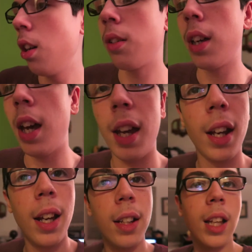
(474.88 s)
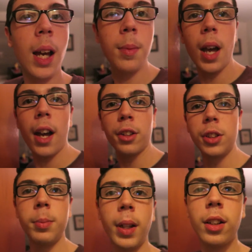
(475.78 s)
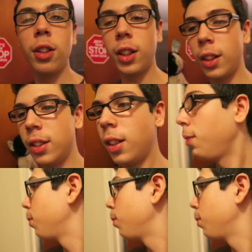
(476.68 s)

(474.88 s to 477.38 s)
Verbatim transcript: Okay, time to actually make cookies.